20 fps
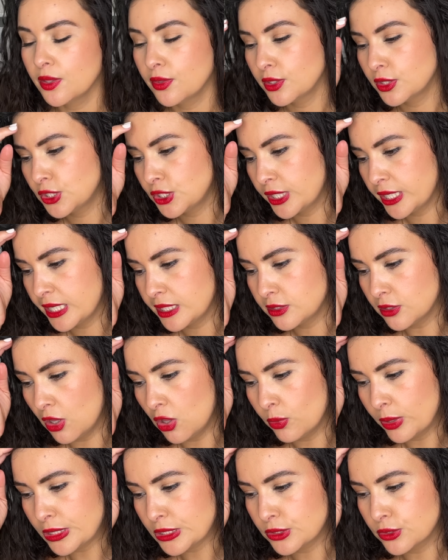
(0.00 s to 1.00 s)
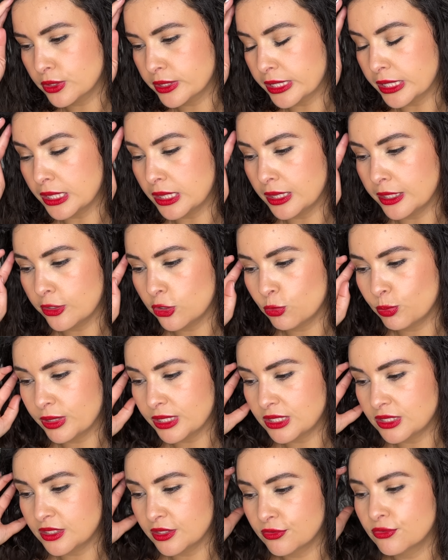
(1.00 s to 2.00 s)
the shades always look a little
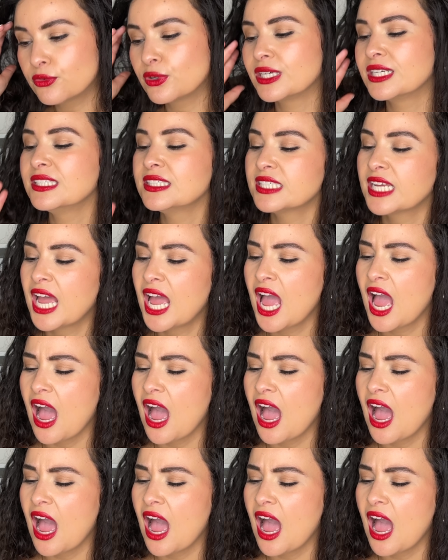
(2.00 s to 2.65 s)
bit different.